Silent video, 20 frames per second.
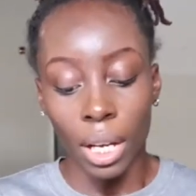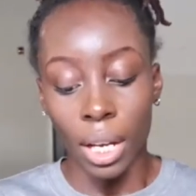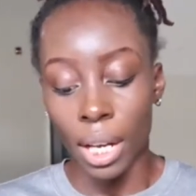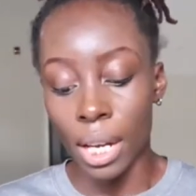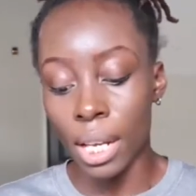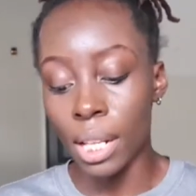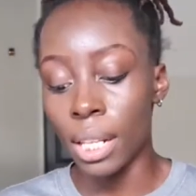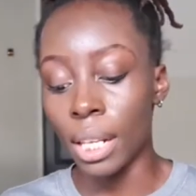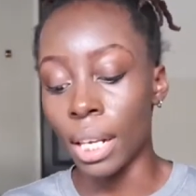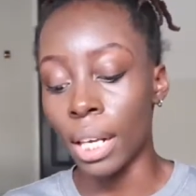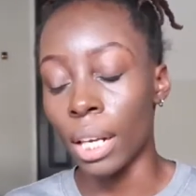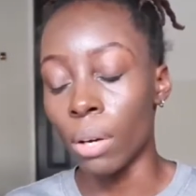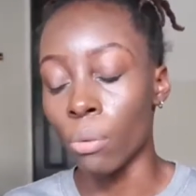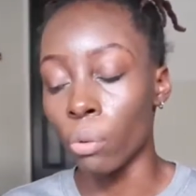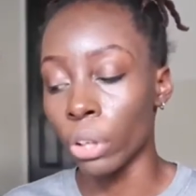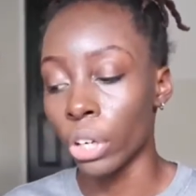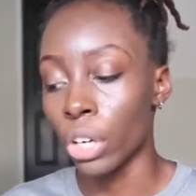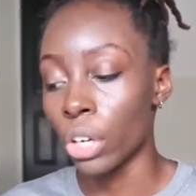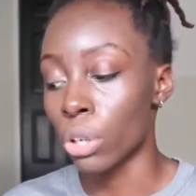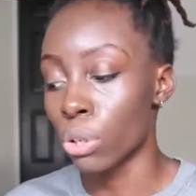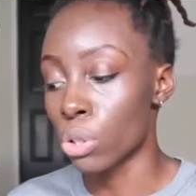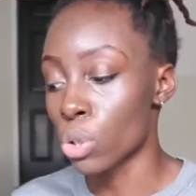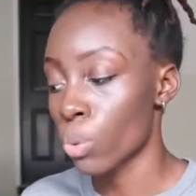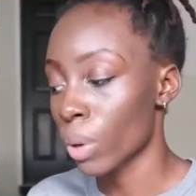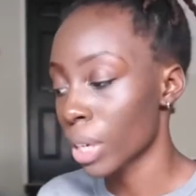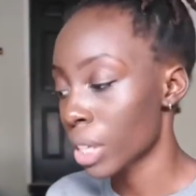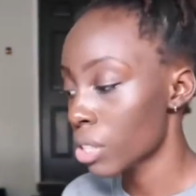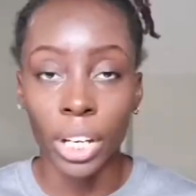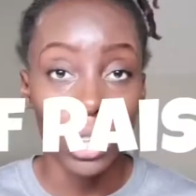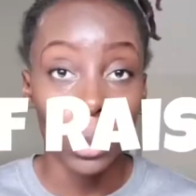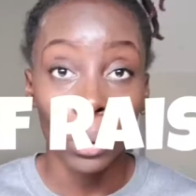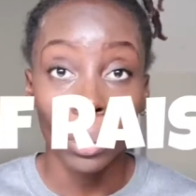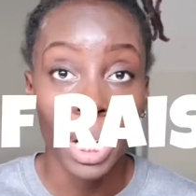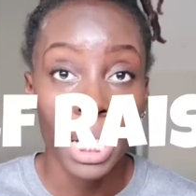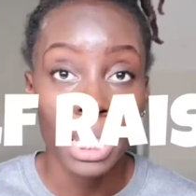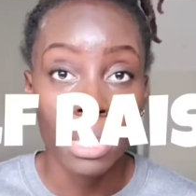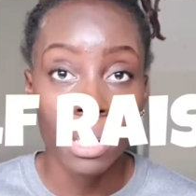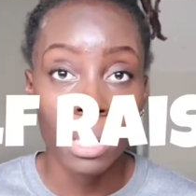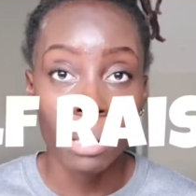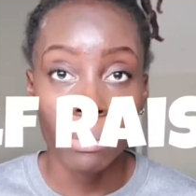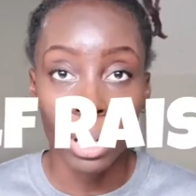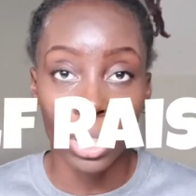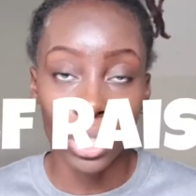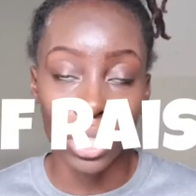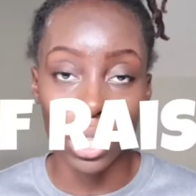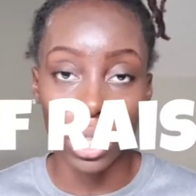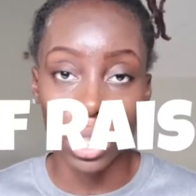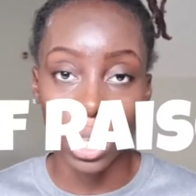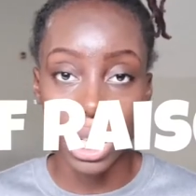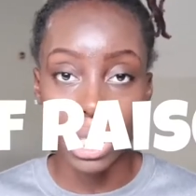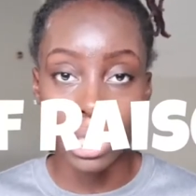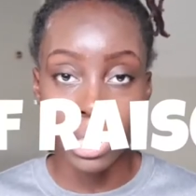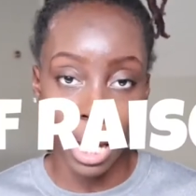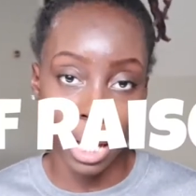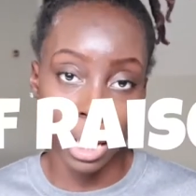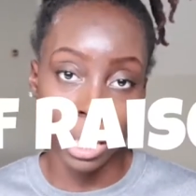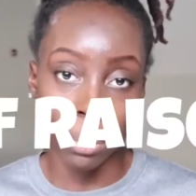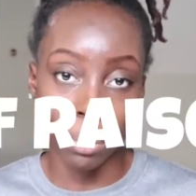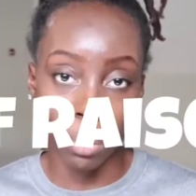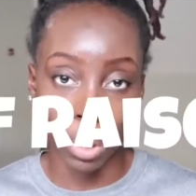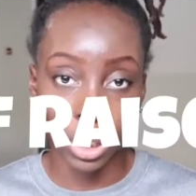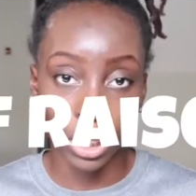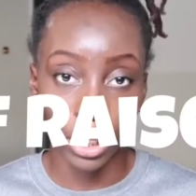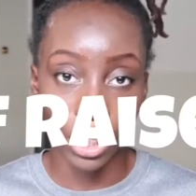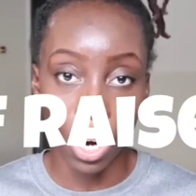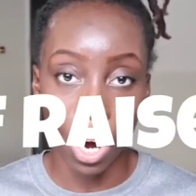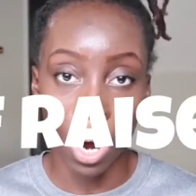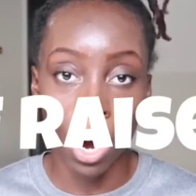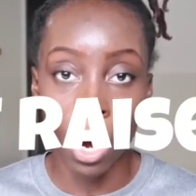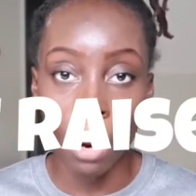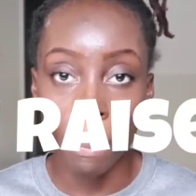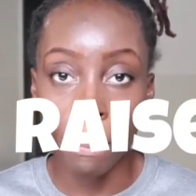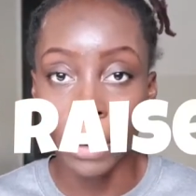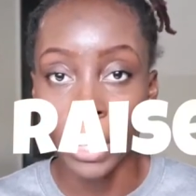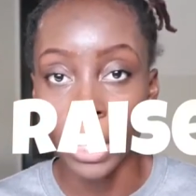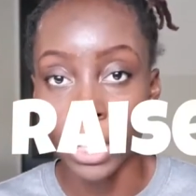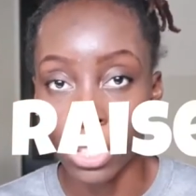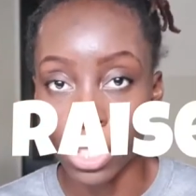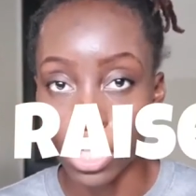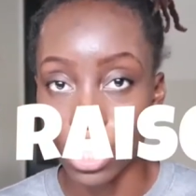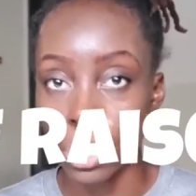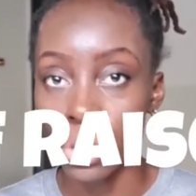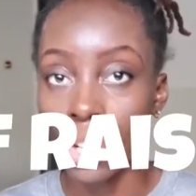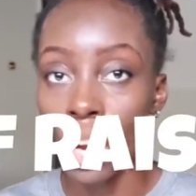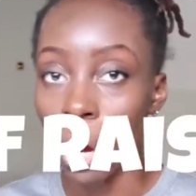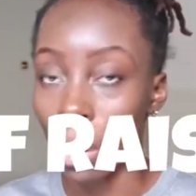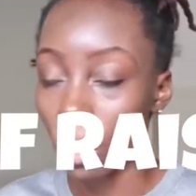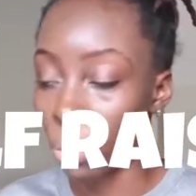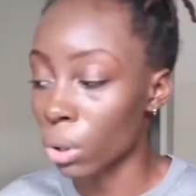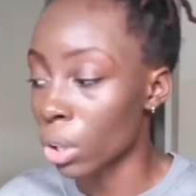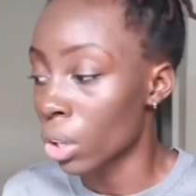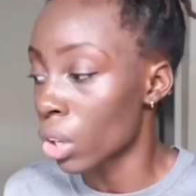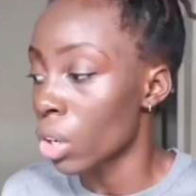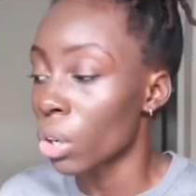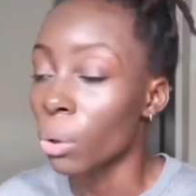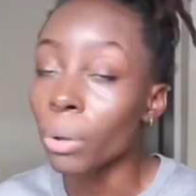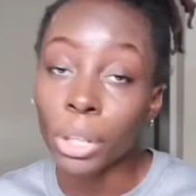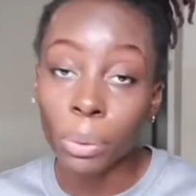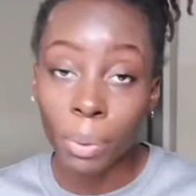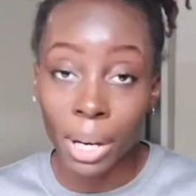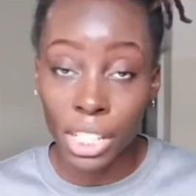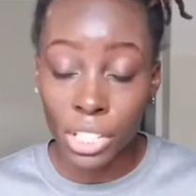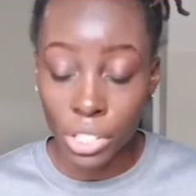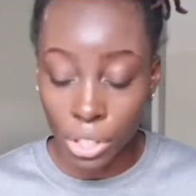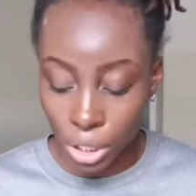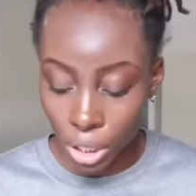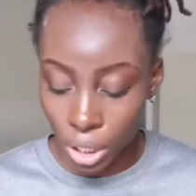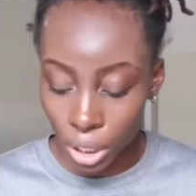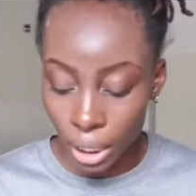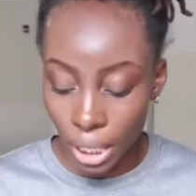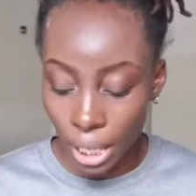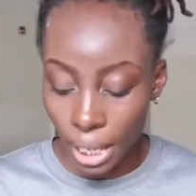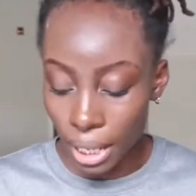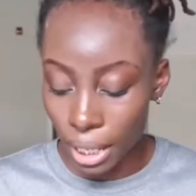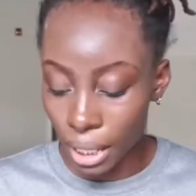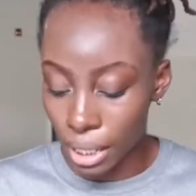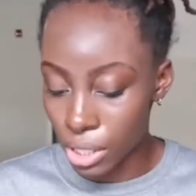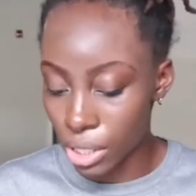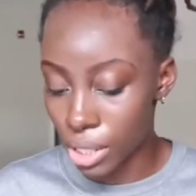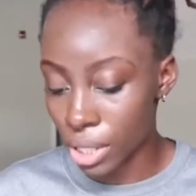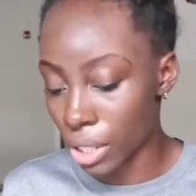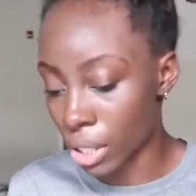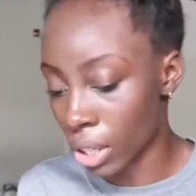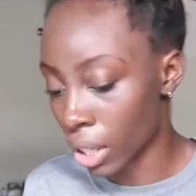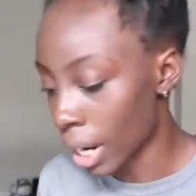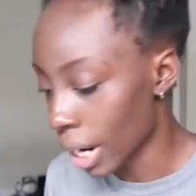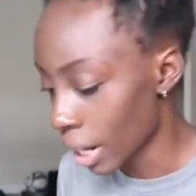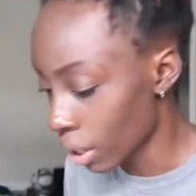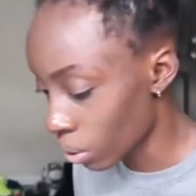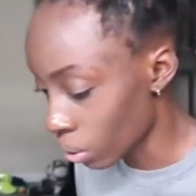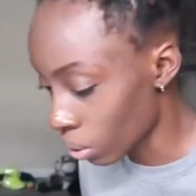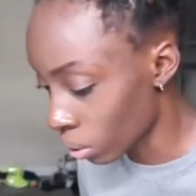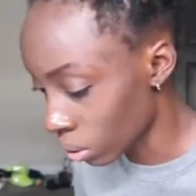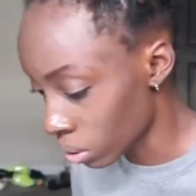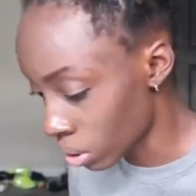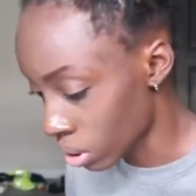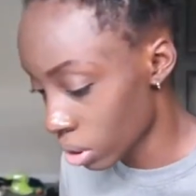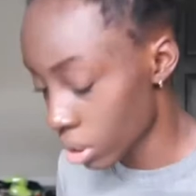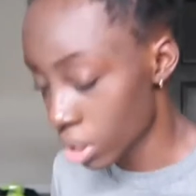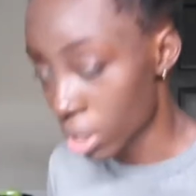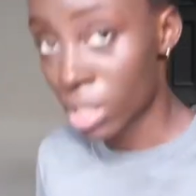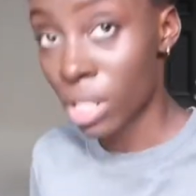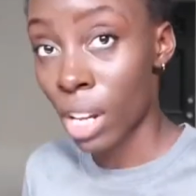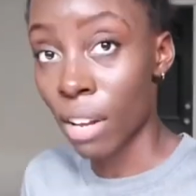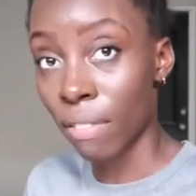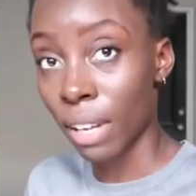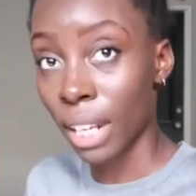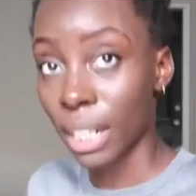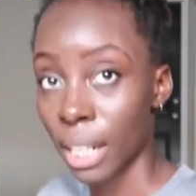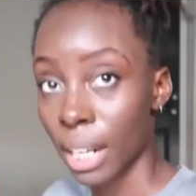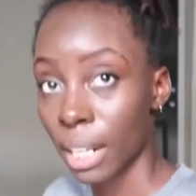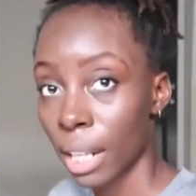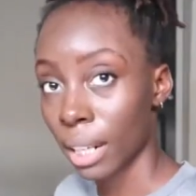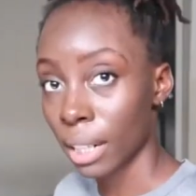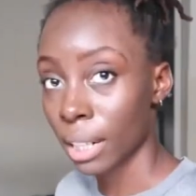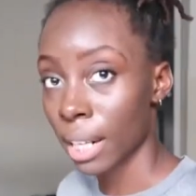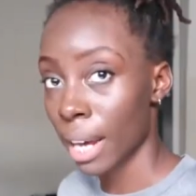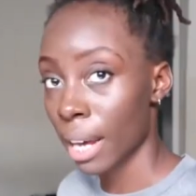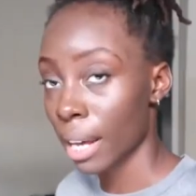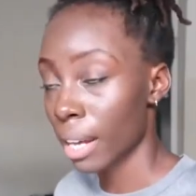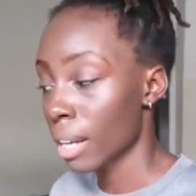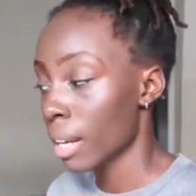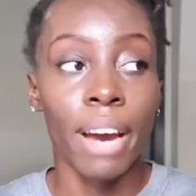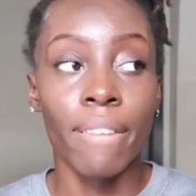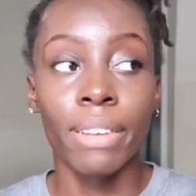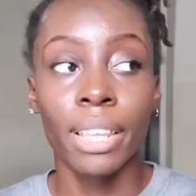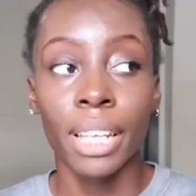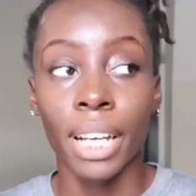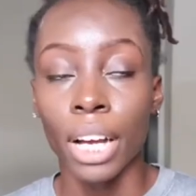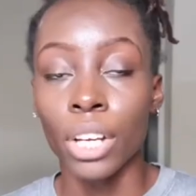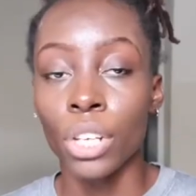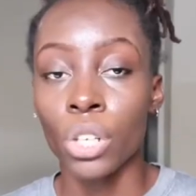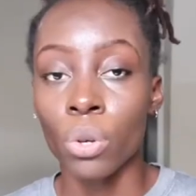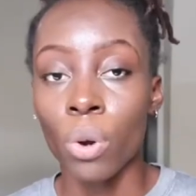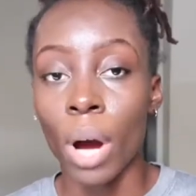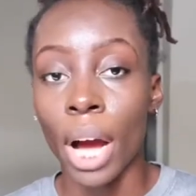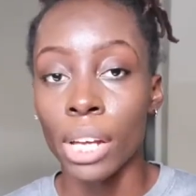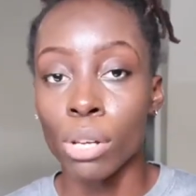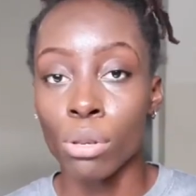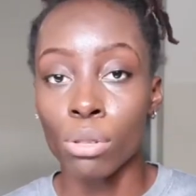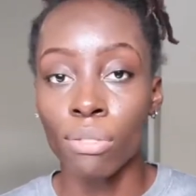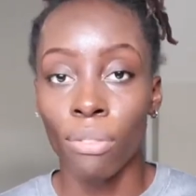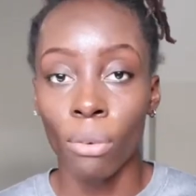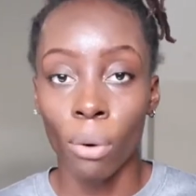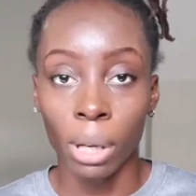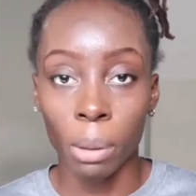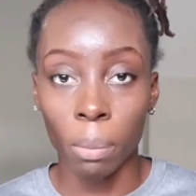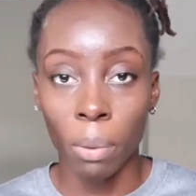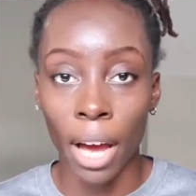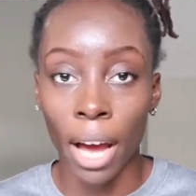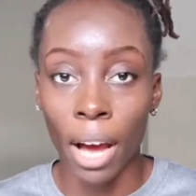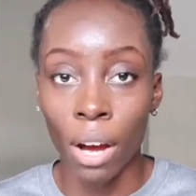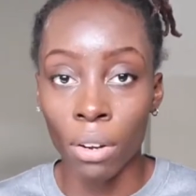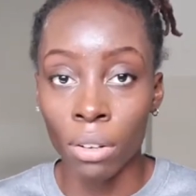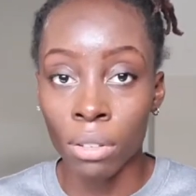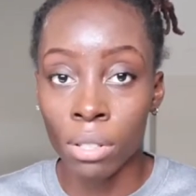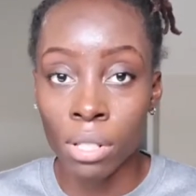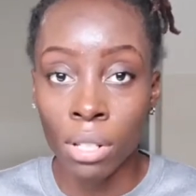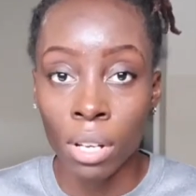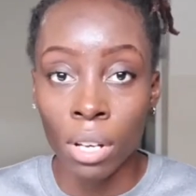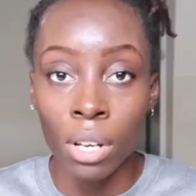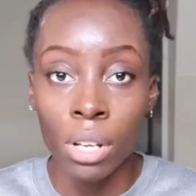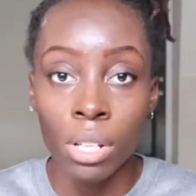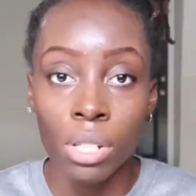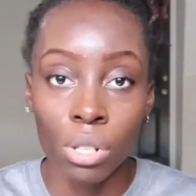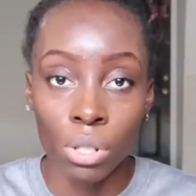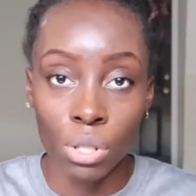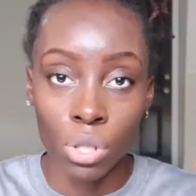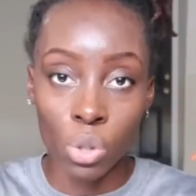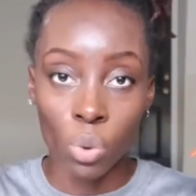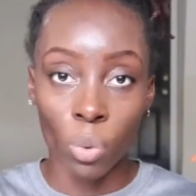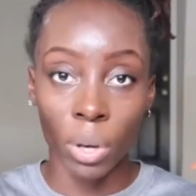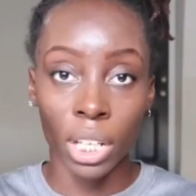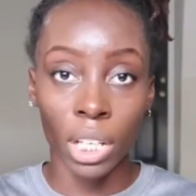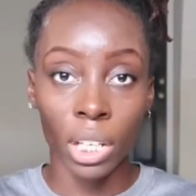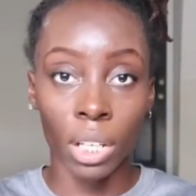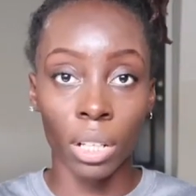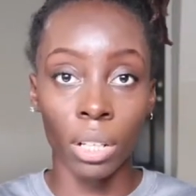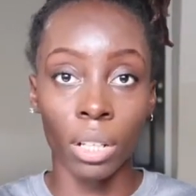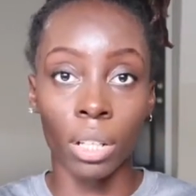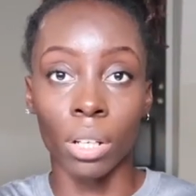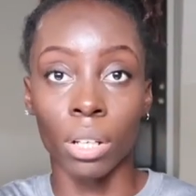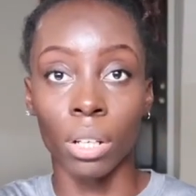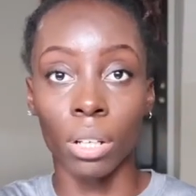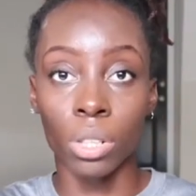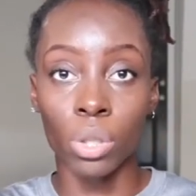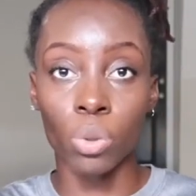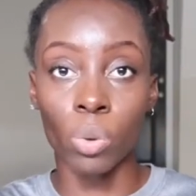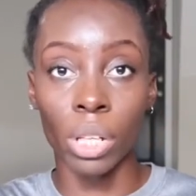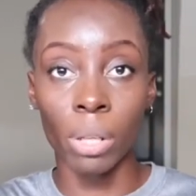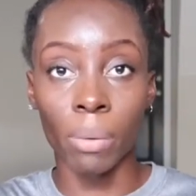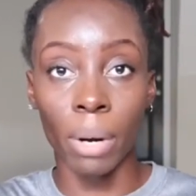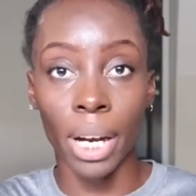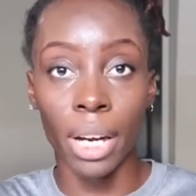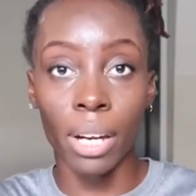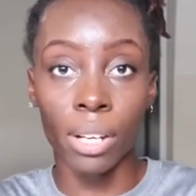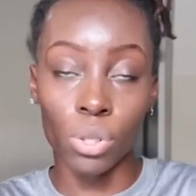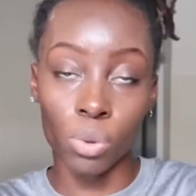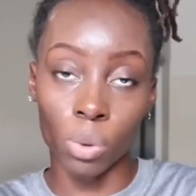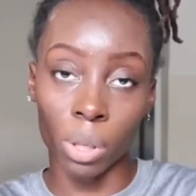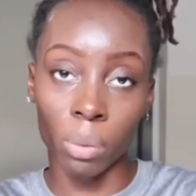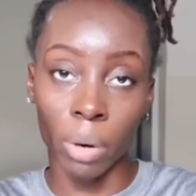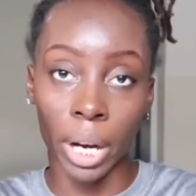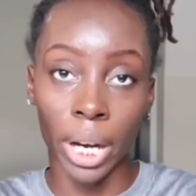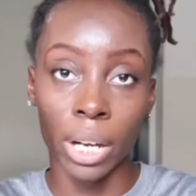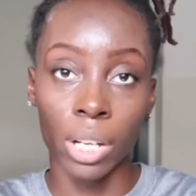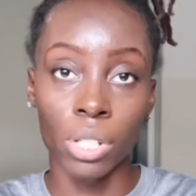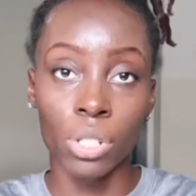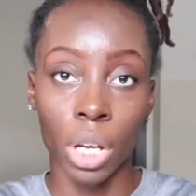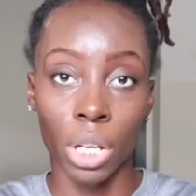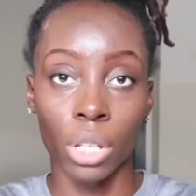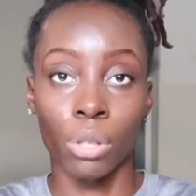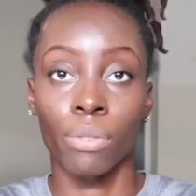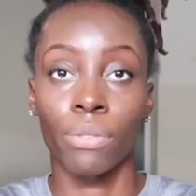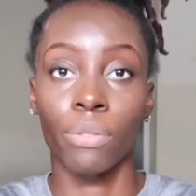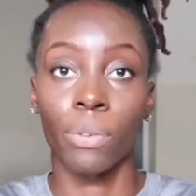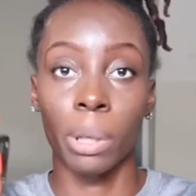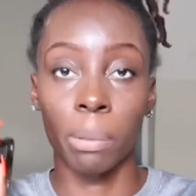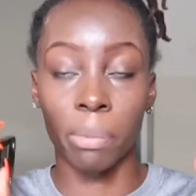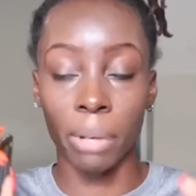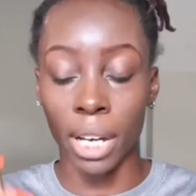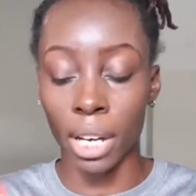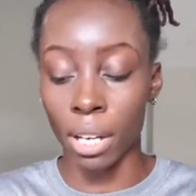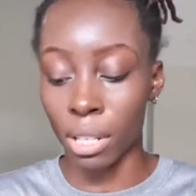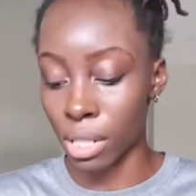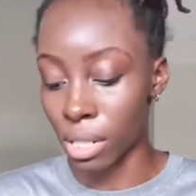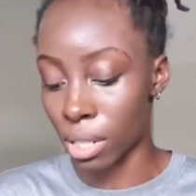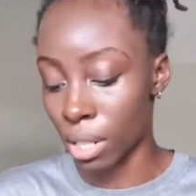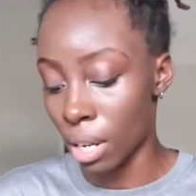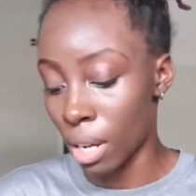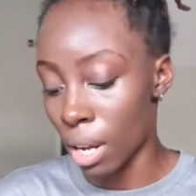And then we're gonna do 20 heel raises. I'm not sure exactly what they're called, but you just, you know, where you raise your legs, your ankles, stuff like that, like that. Everything I do, I use 40 pounds. So it's 20 right here, 20 right here, so I do 40 pounds.